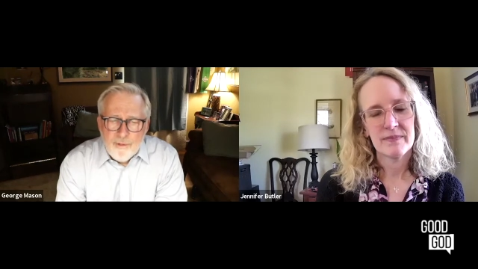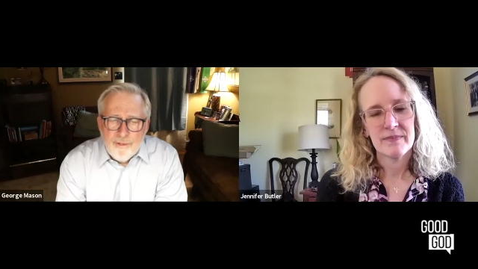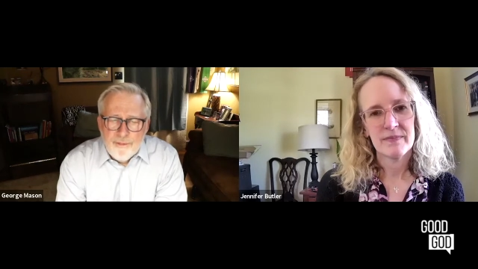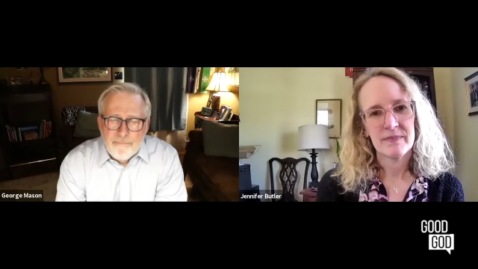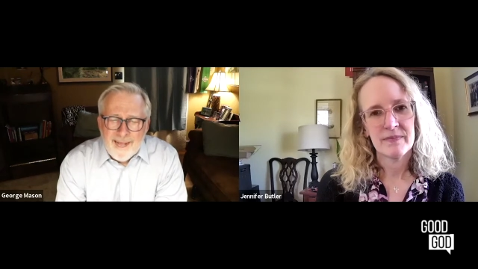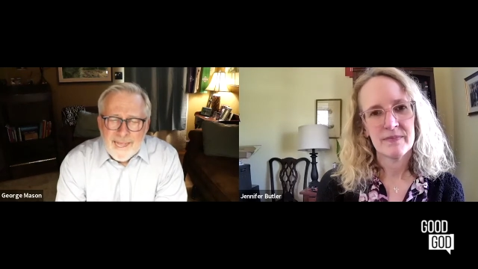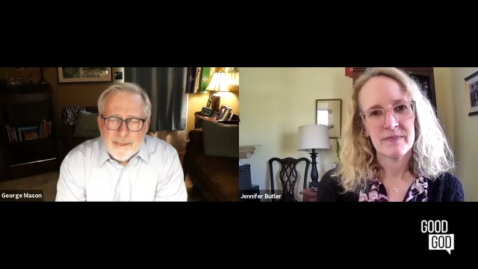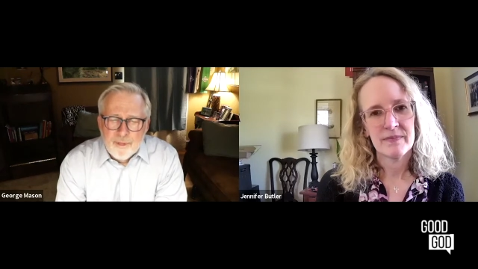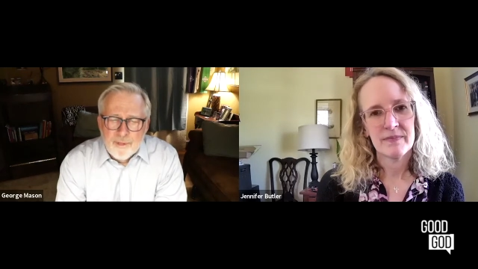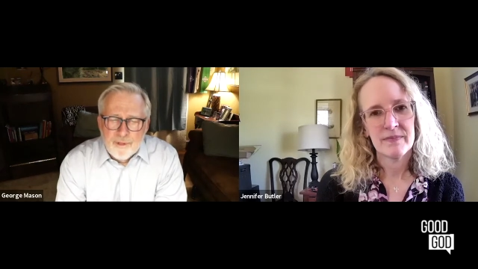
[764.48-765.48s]
Speaker 1: the
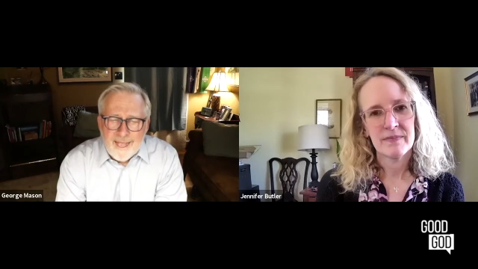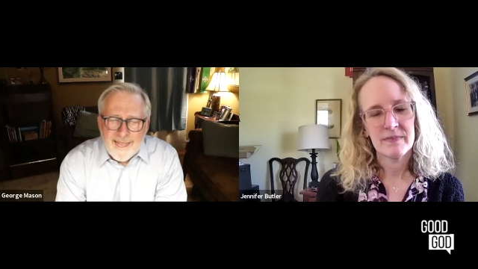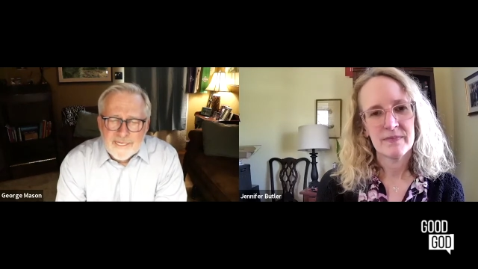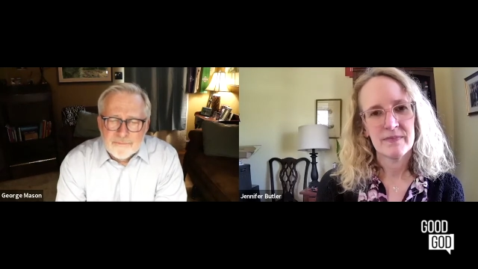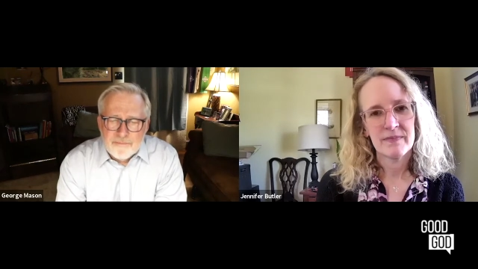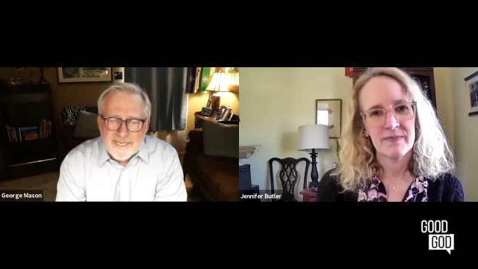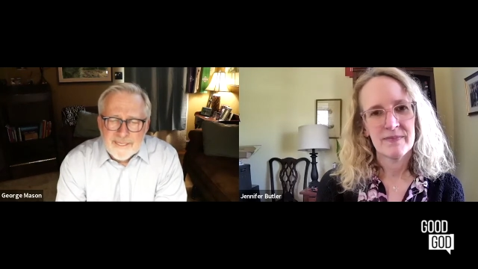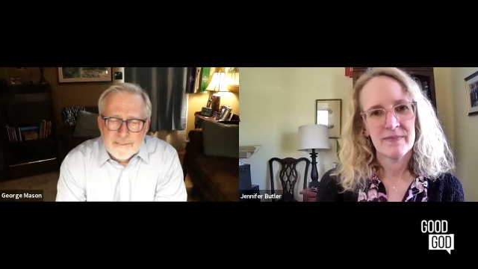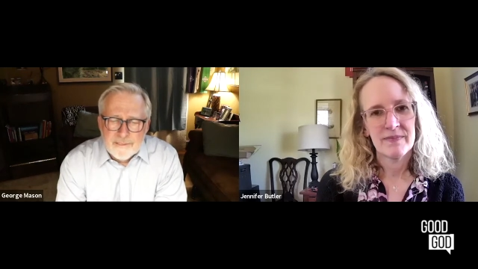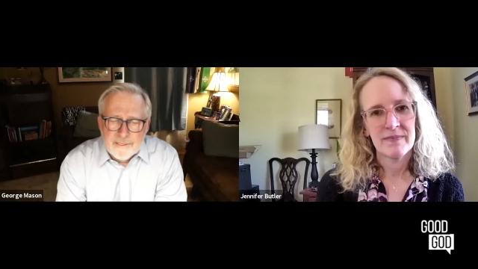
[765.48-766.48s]
Bible has
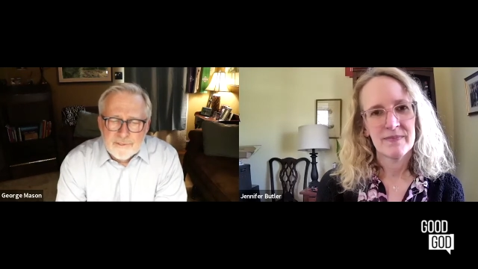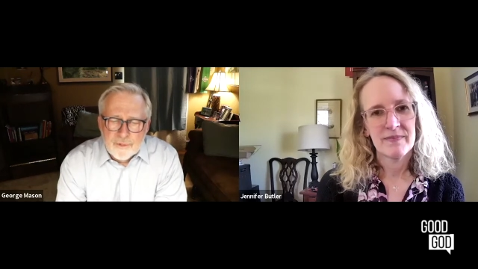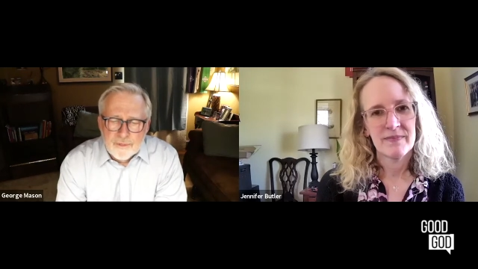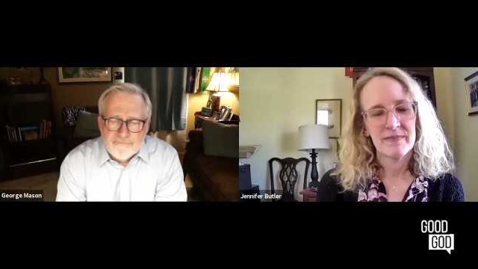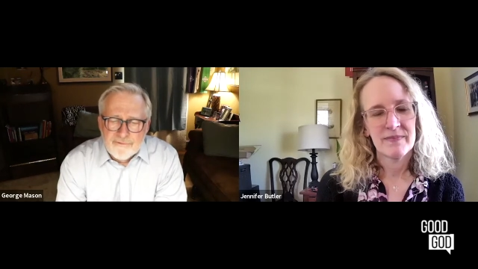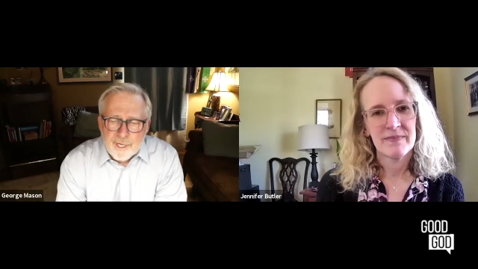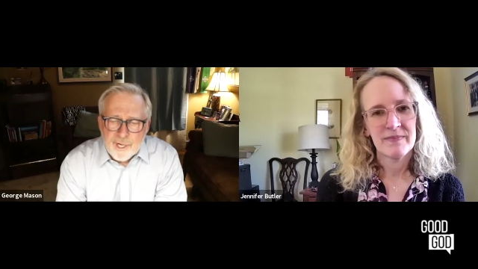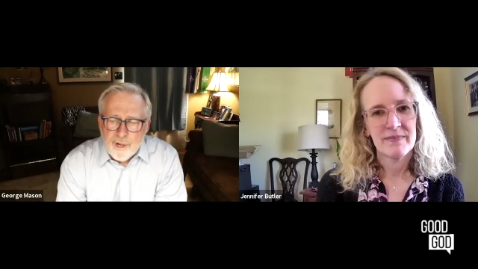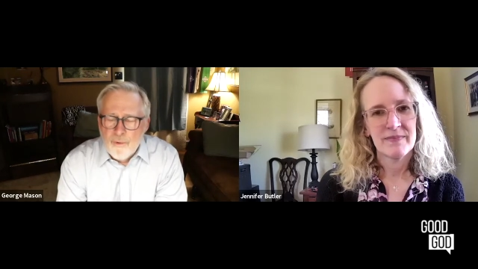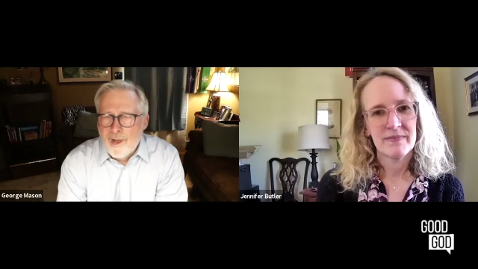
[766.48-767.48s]
been sort of
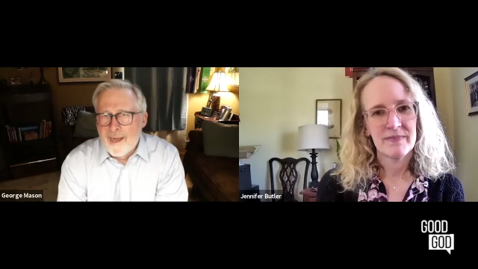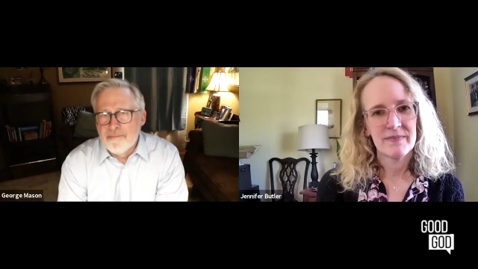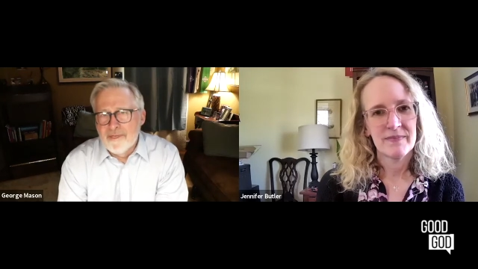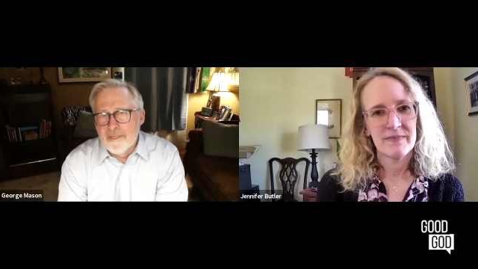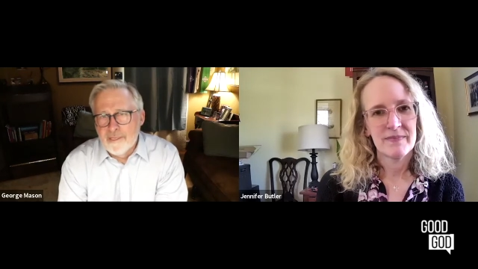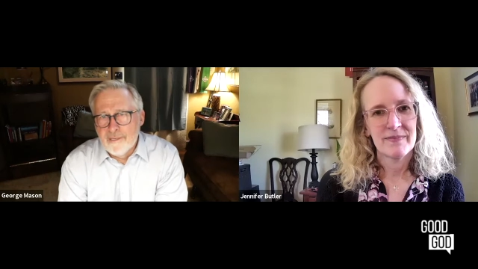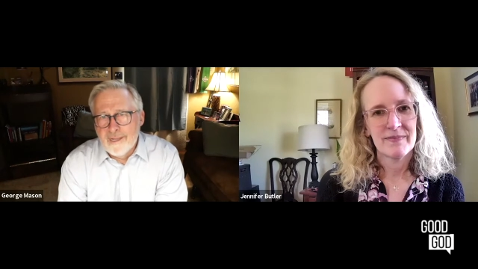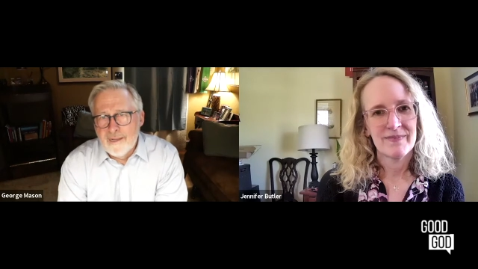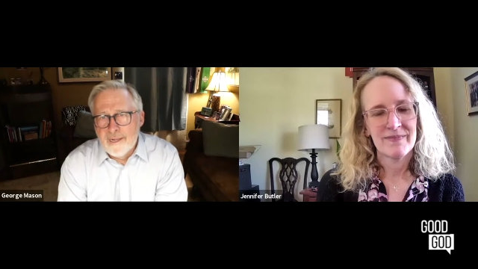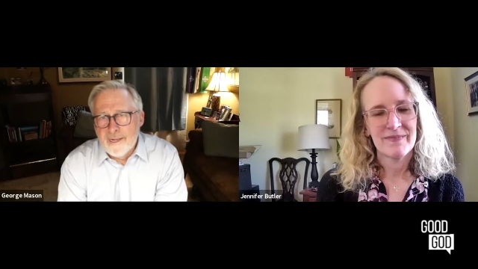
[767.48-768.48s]
co-opted,
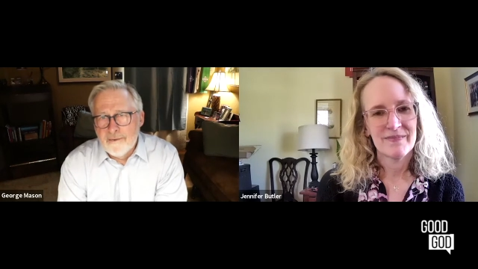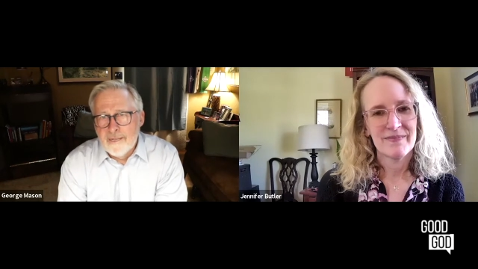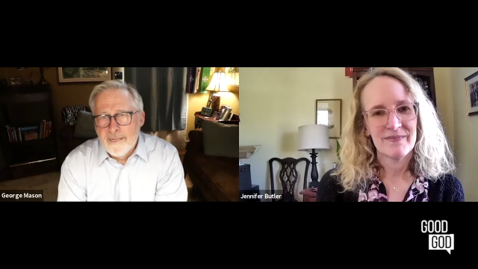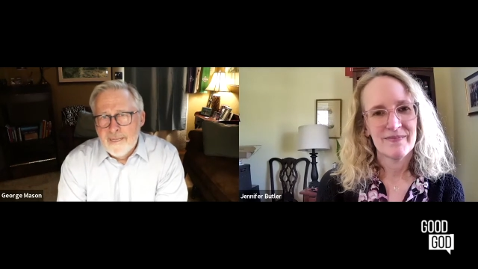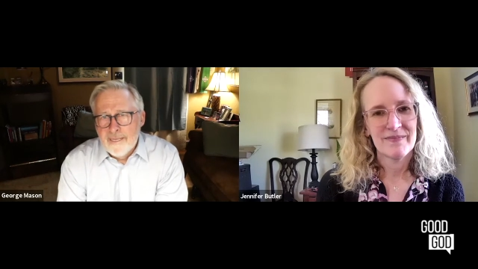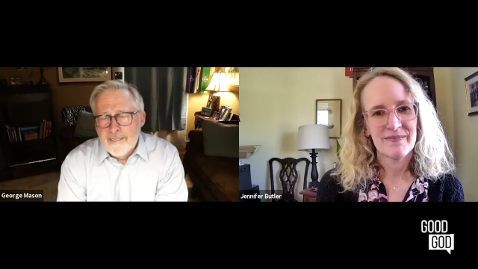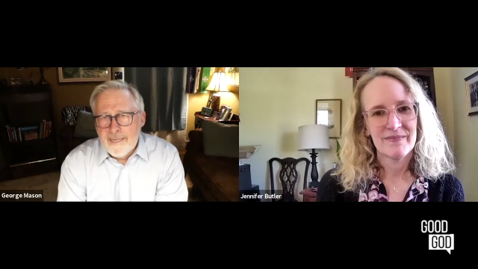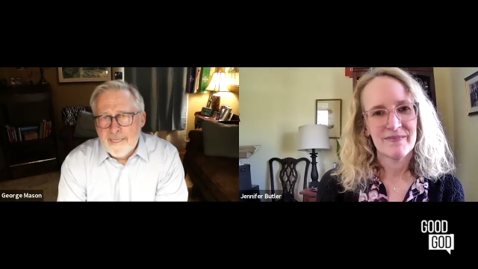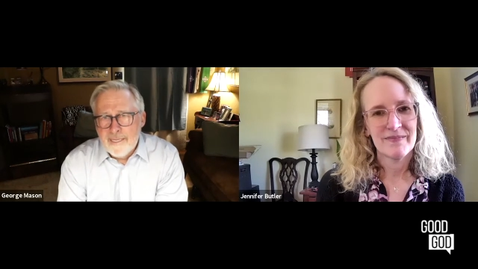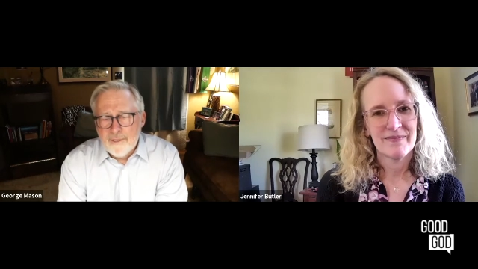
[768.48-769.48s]

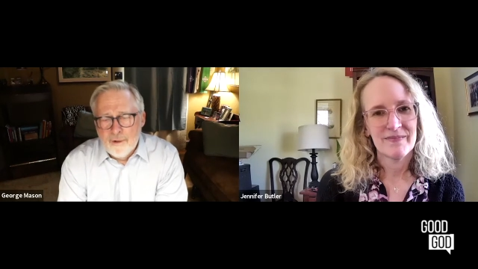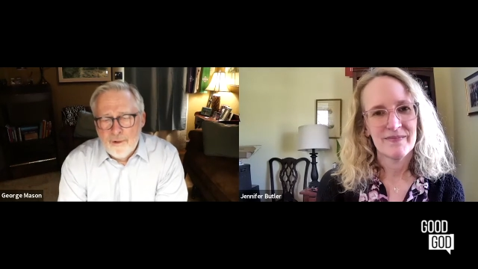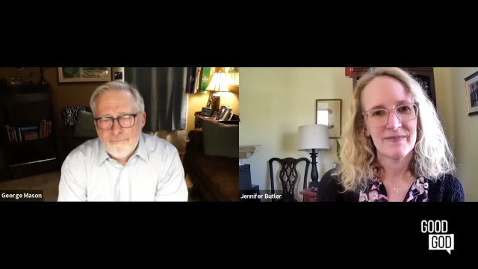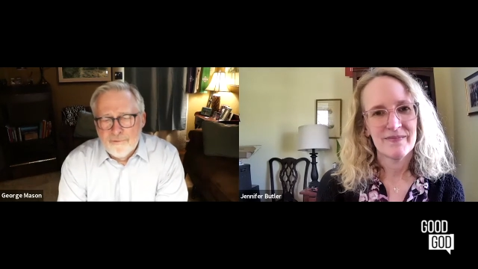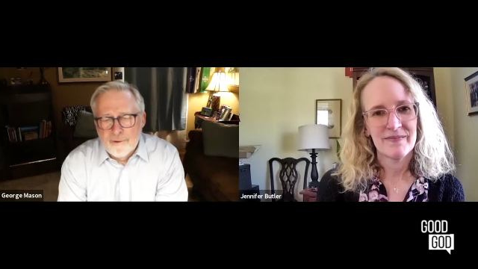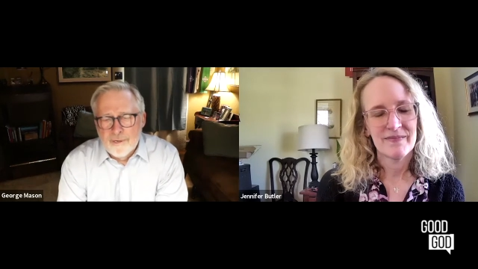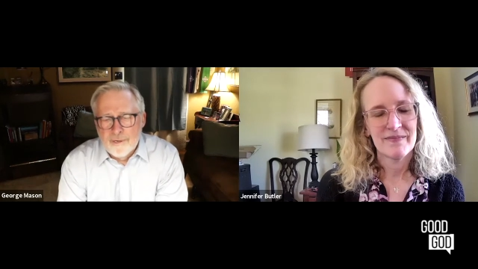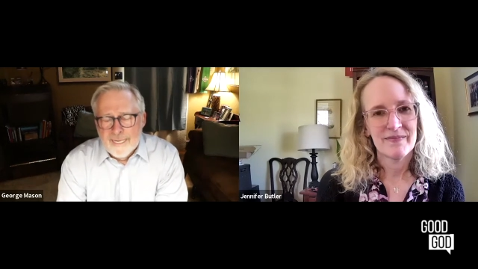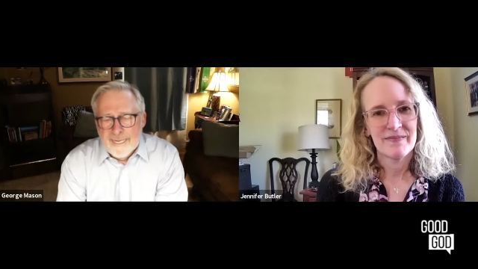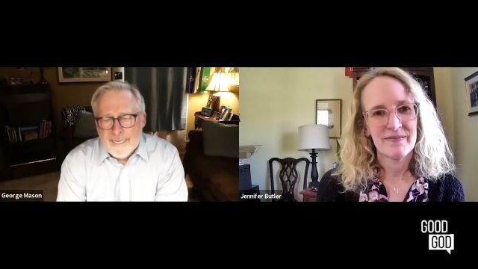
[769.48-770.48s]
taken over
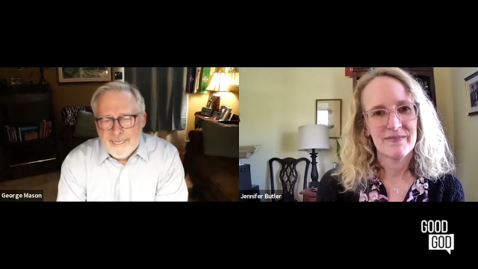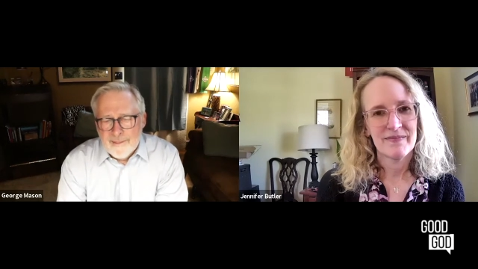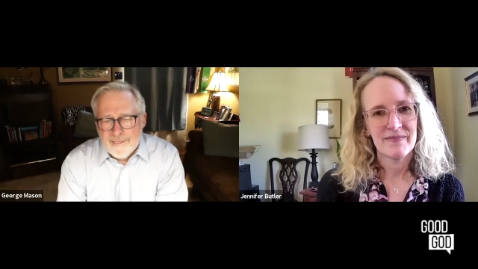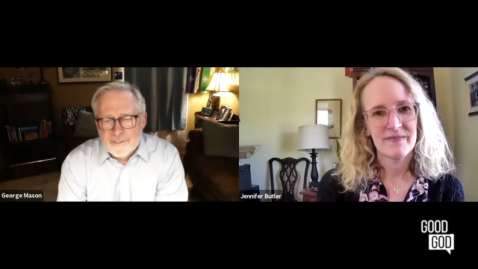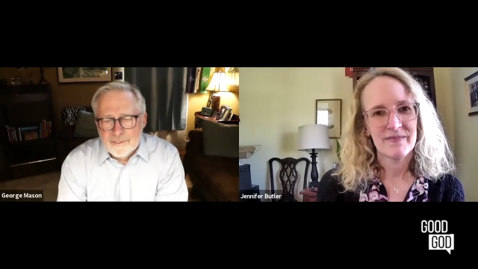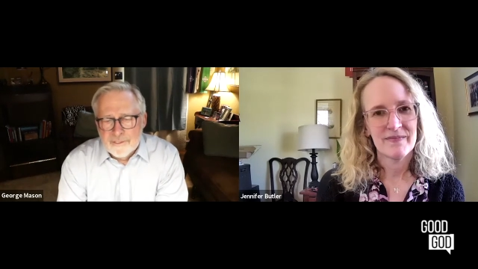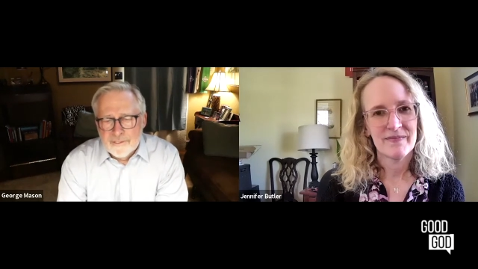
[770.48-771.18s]
in this